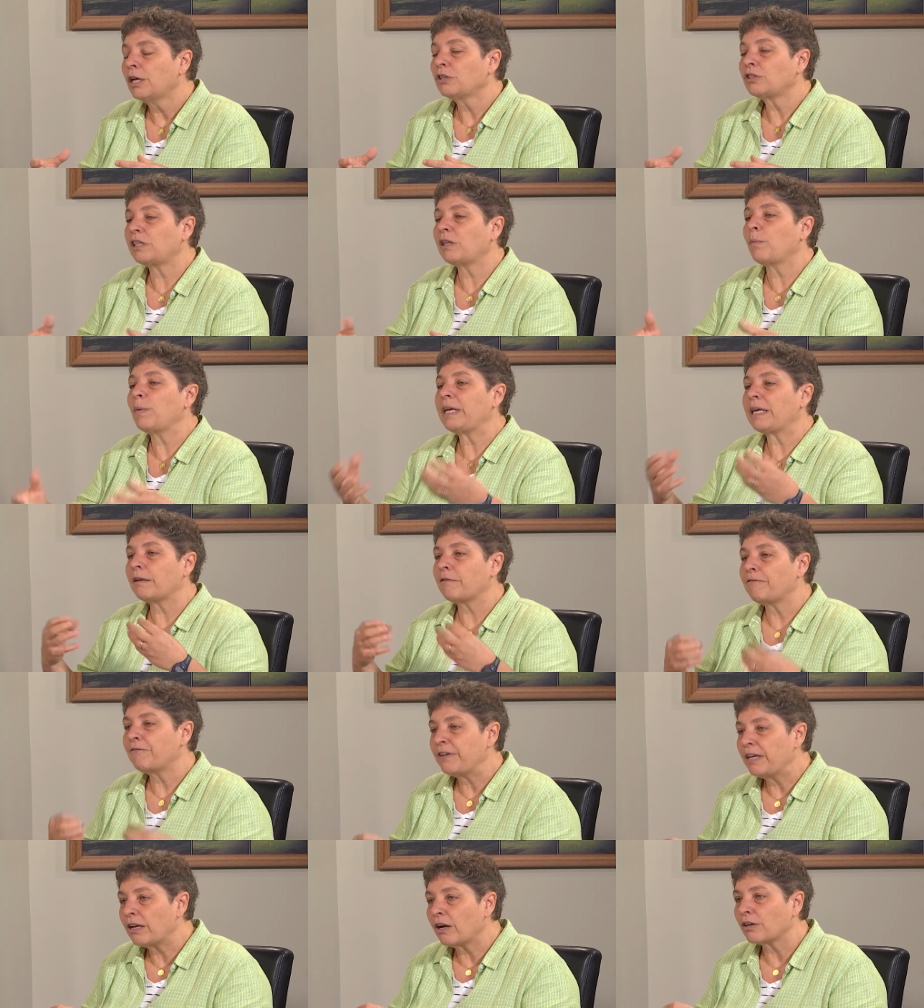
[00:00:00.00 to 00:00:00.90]
so that we can
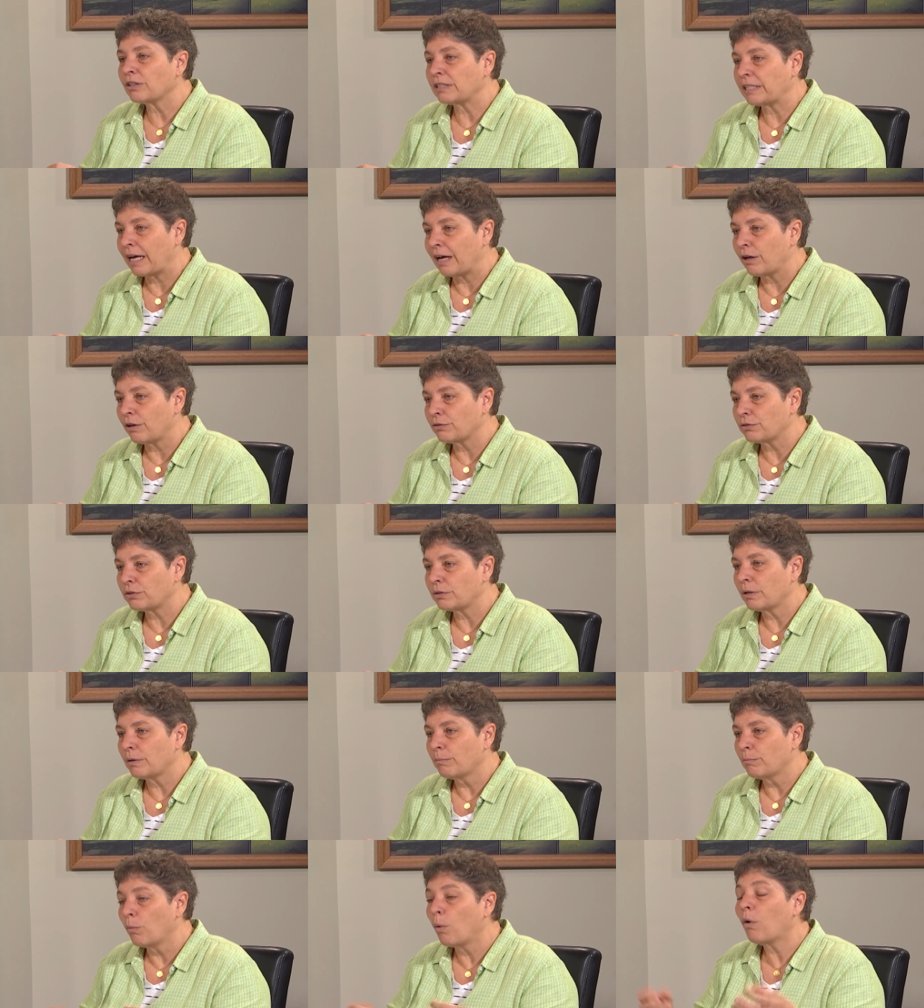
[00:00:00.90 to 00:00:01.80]
feed ourselves
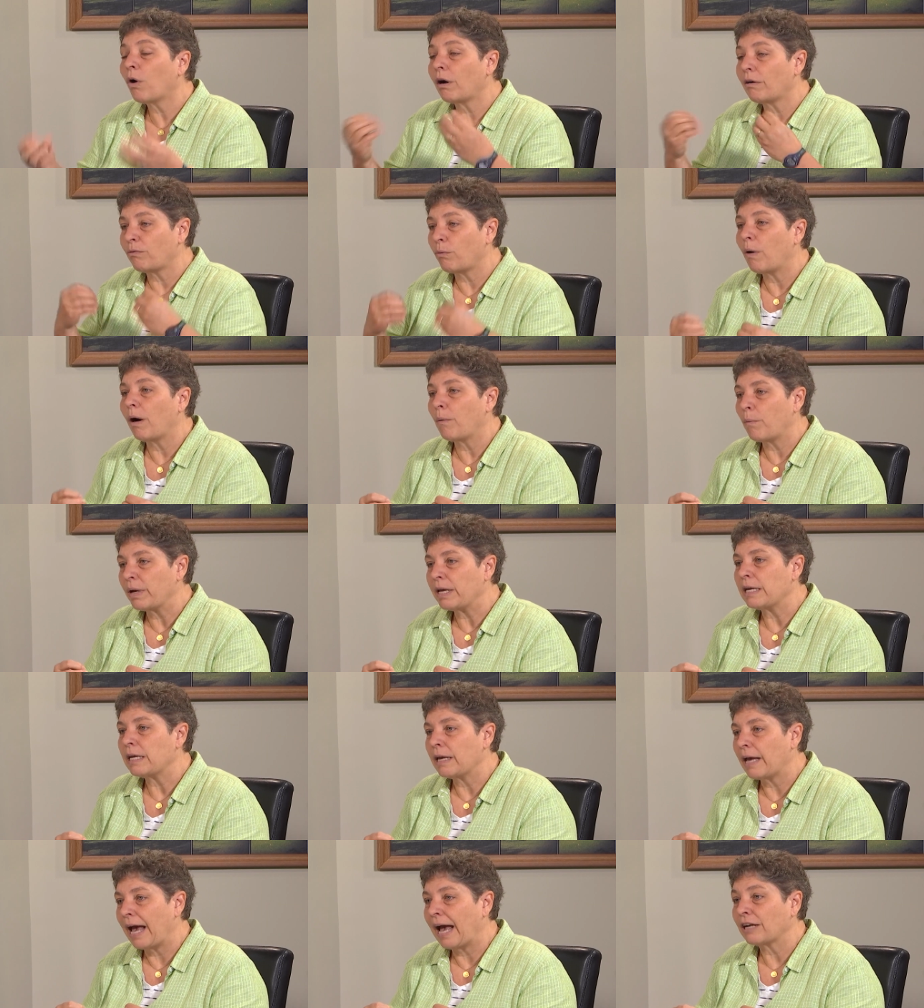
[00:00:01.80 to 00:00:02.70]
more of what
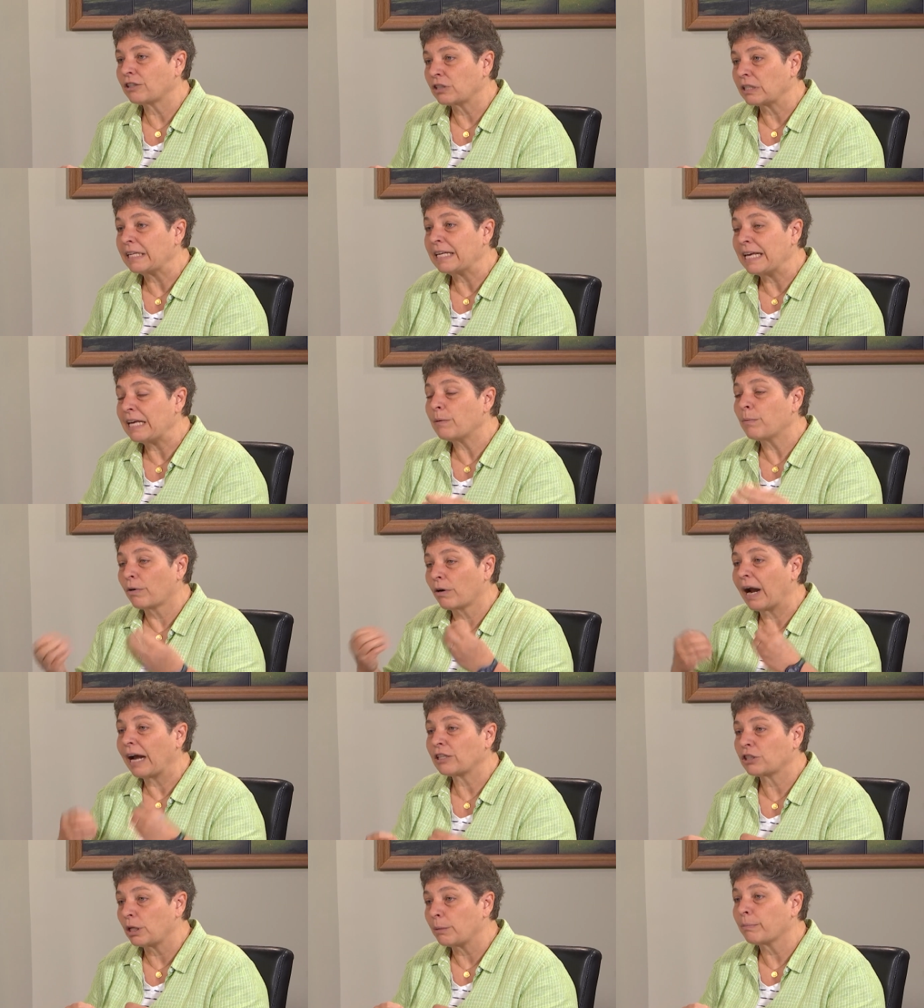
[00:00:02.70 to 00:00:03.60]
we actually eat,
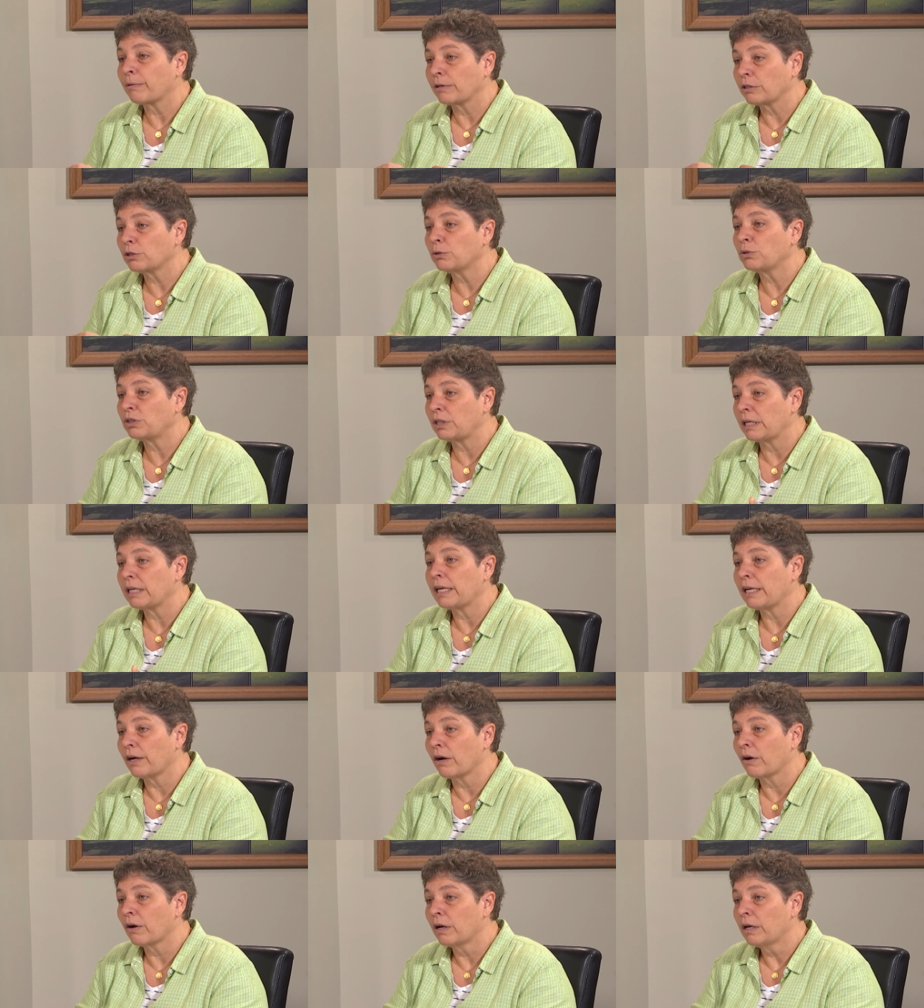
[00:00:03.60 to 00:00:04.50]
we're actually producing
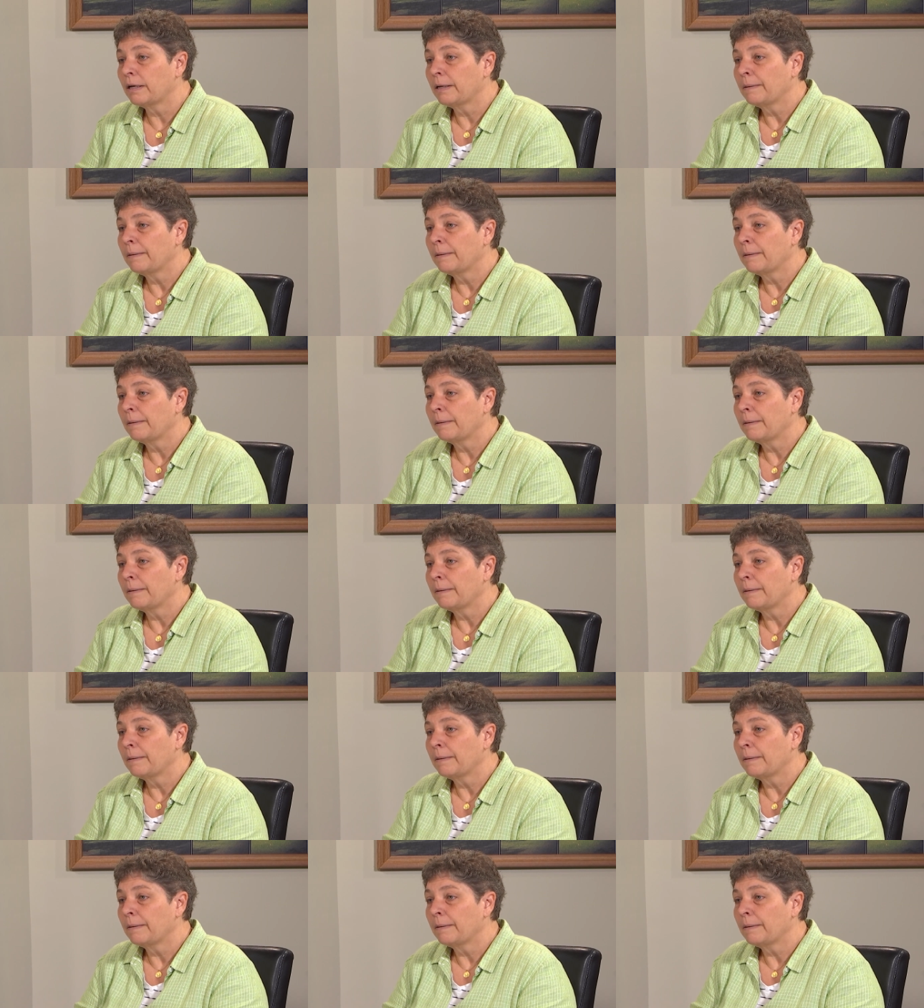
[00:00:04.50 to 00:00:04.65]
here.